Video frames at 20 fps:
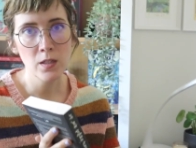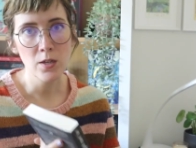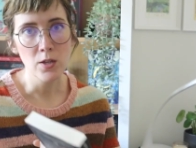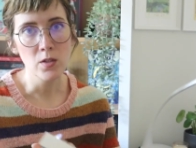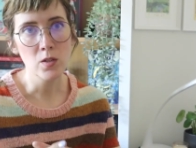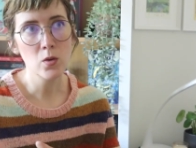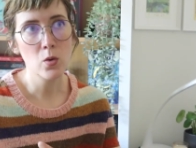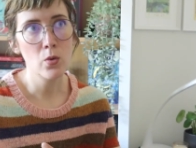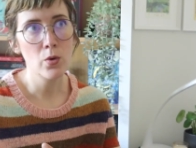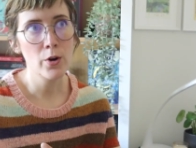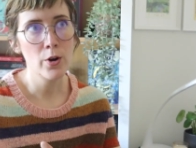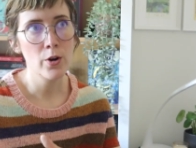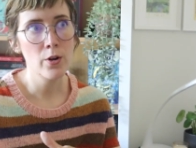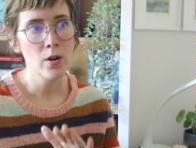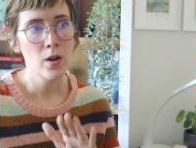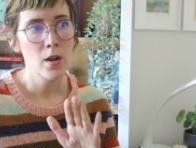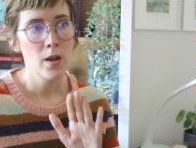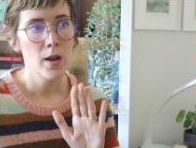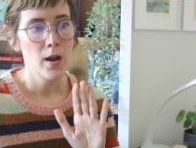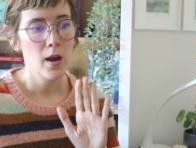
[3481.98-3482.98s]
and
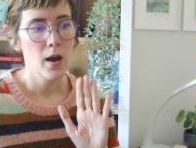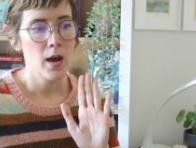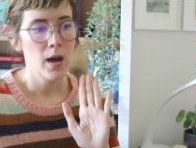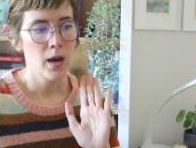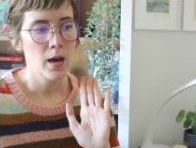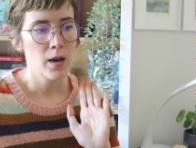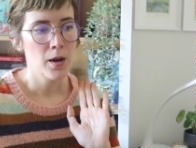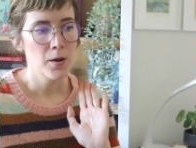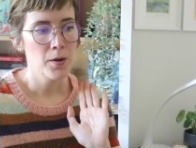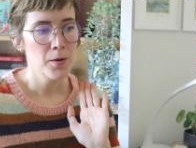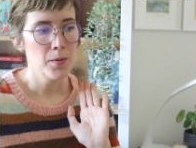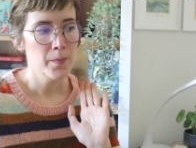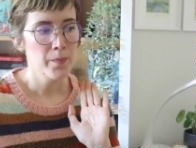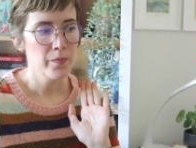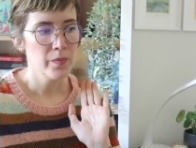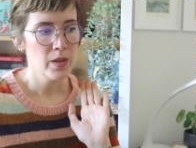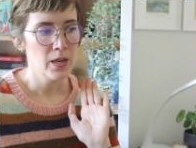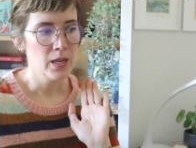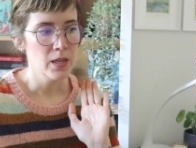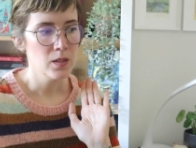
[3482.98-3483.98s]
Discord.
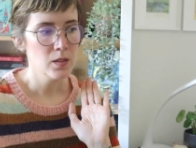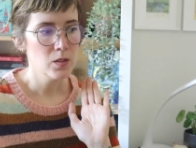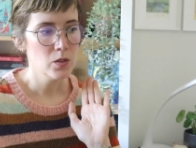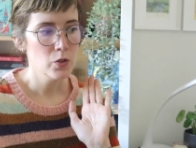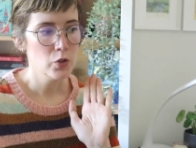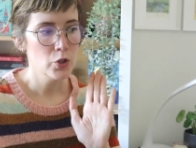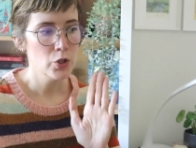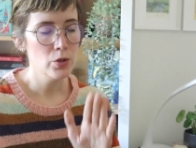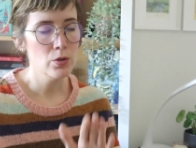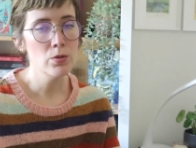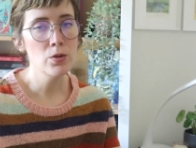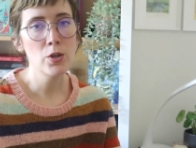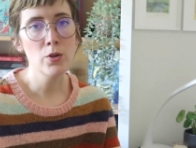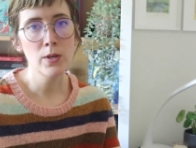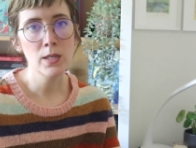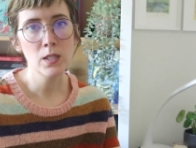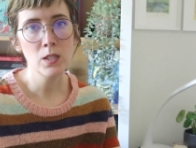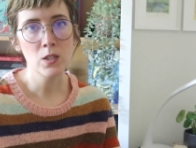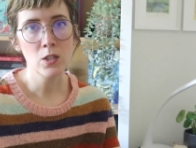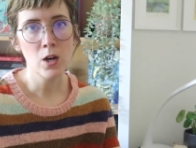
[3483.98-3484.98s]
It's
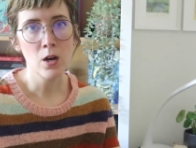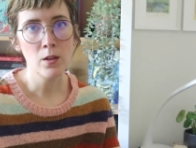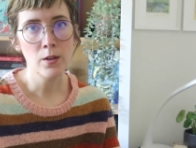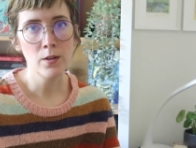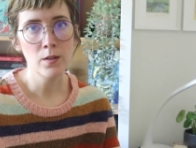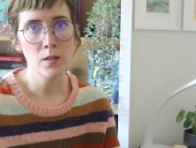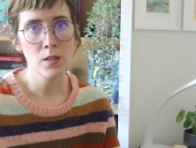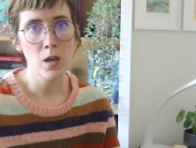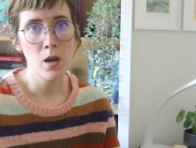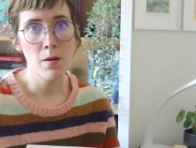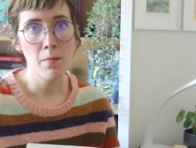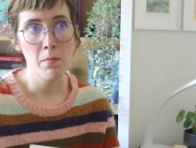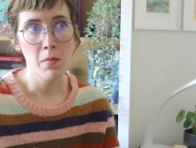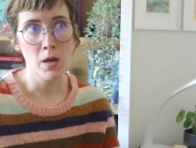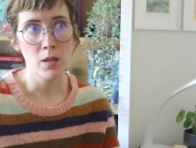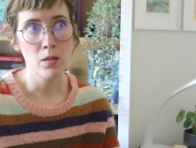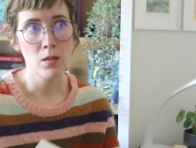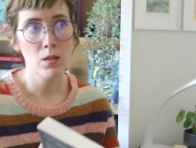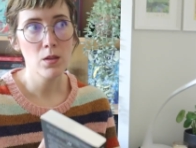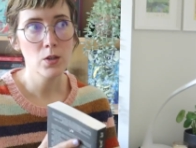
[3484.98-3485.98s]
$2 a
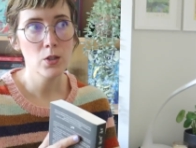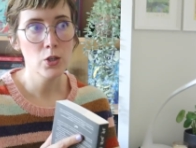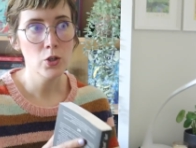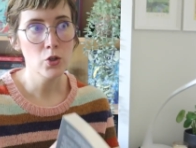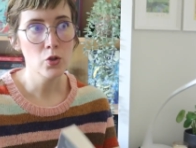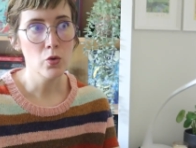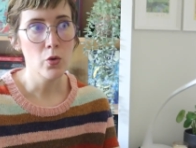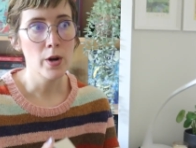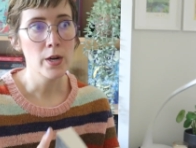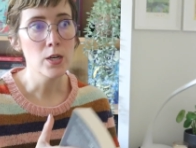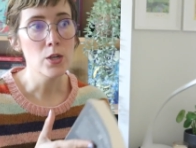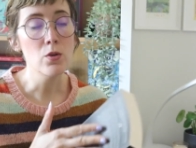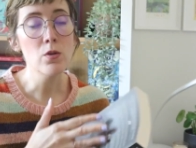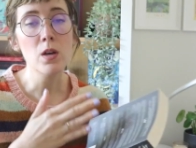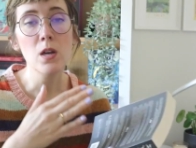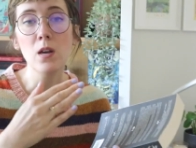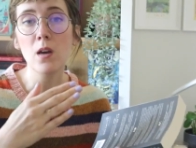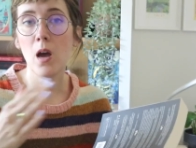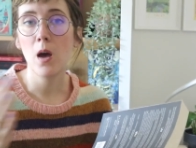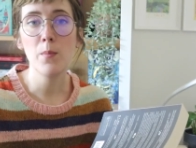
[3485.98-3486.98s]
month to join.
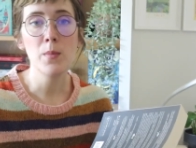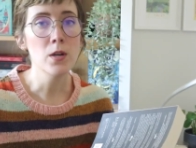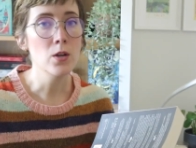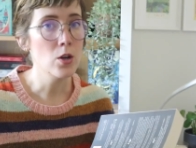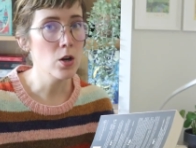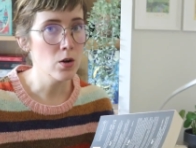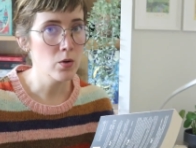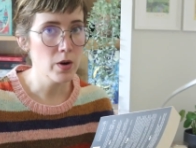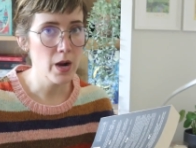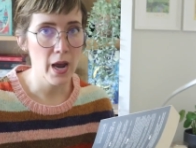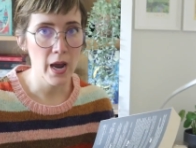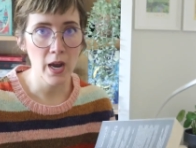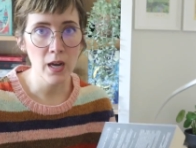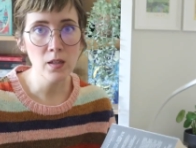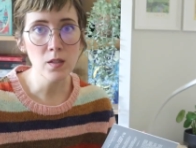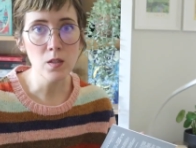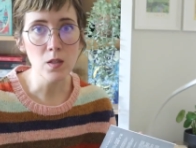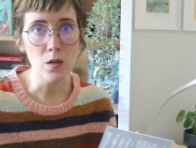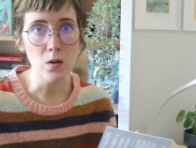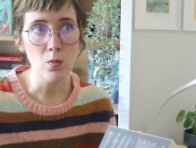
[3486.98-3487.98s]
You can come and go
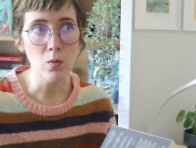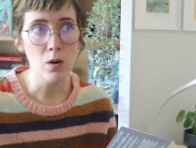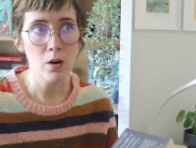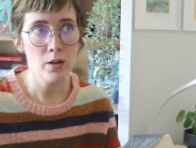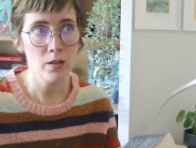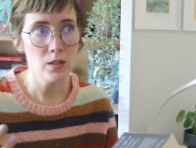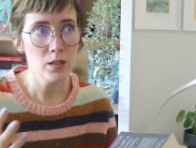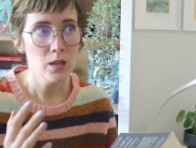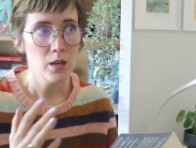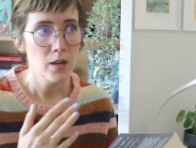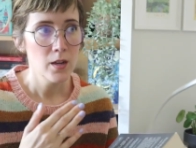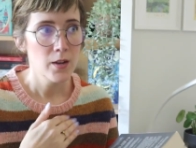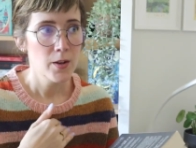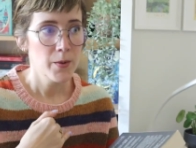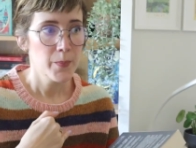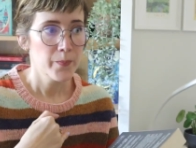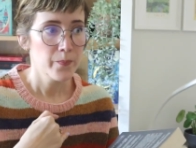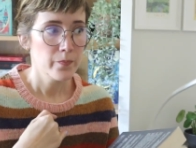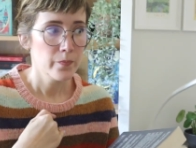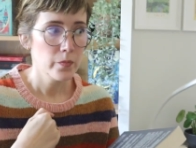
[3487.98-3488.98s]
as you want,
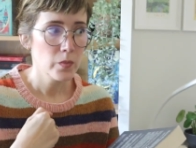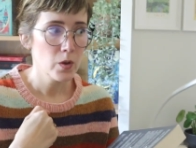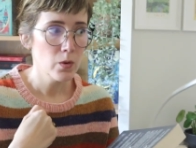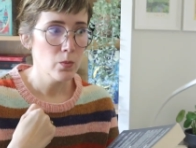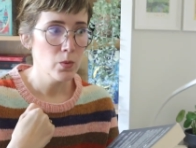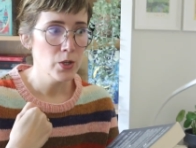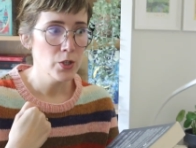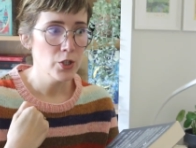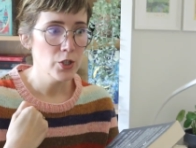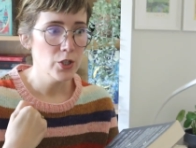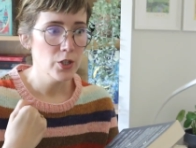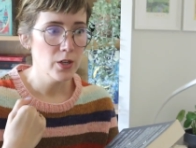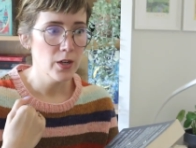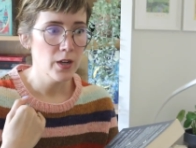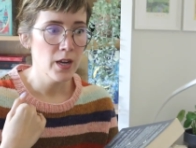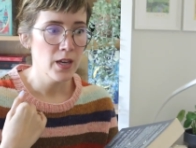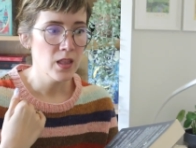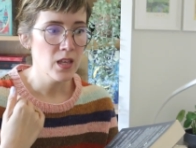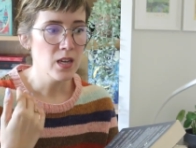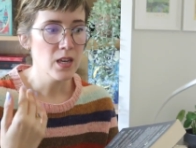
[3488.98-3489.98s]
which
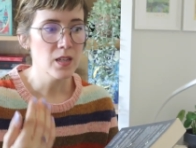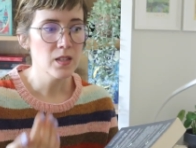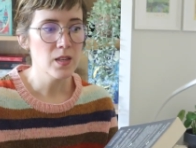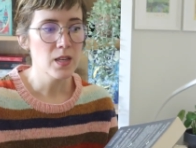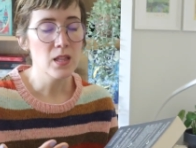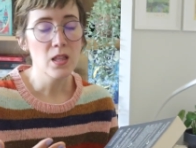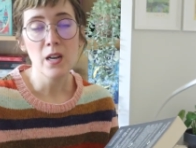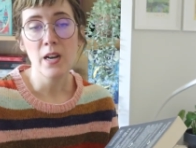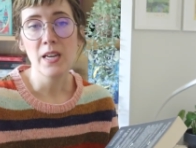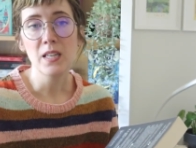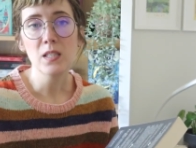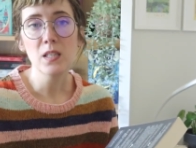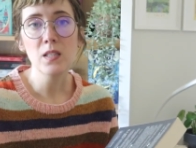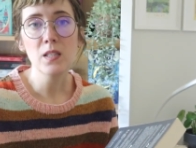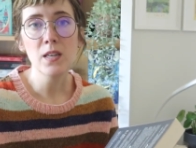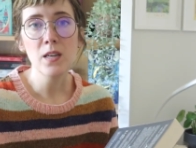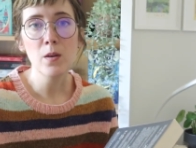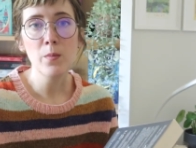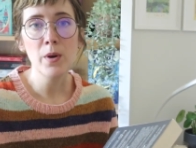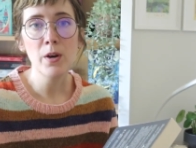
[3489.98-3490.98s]
I think is like the
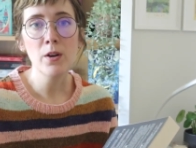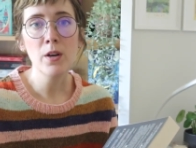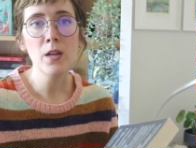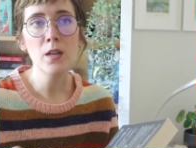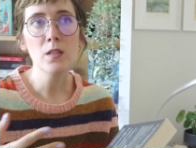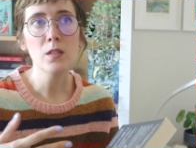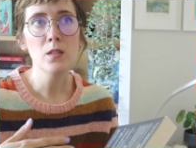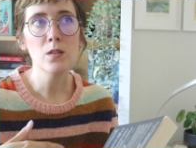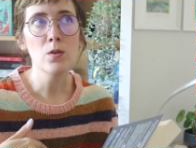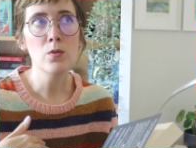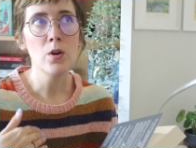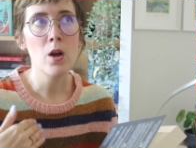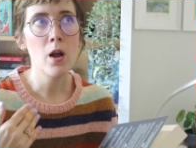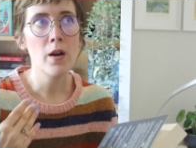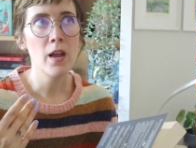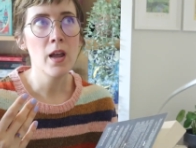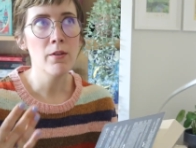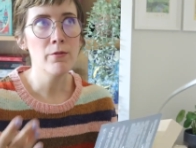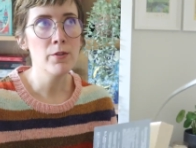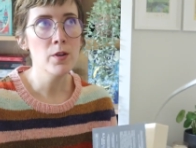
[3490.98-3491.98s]
nicest thing about it. So
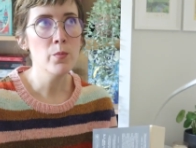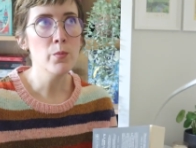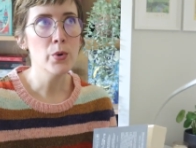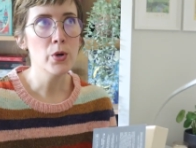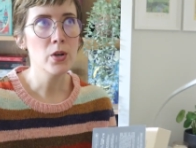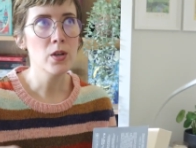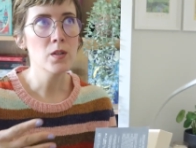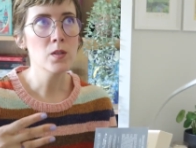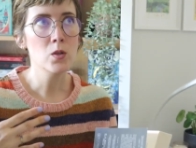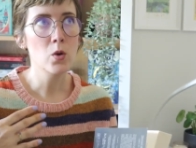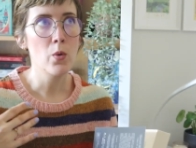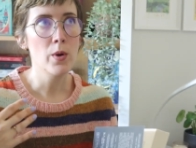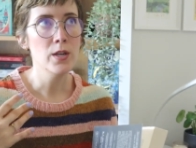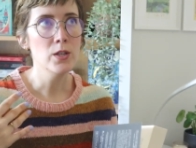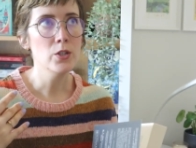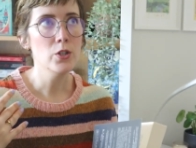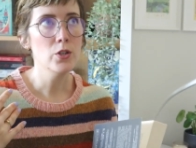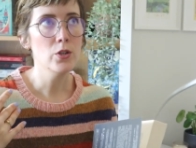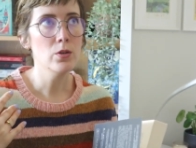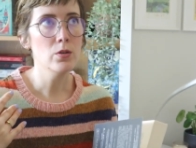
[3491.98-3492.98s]
not every book is
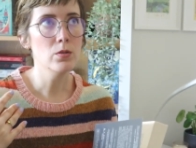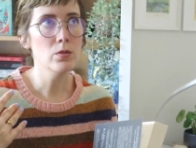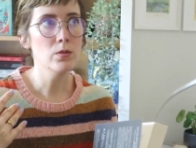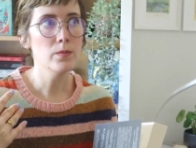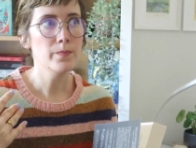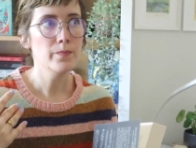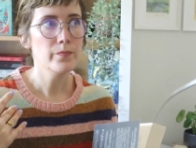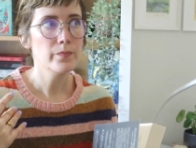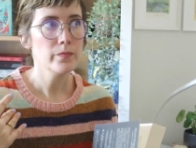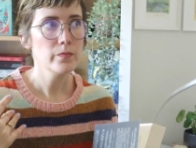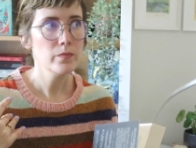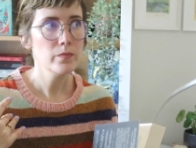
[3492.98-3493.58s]
going to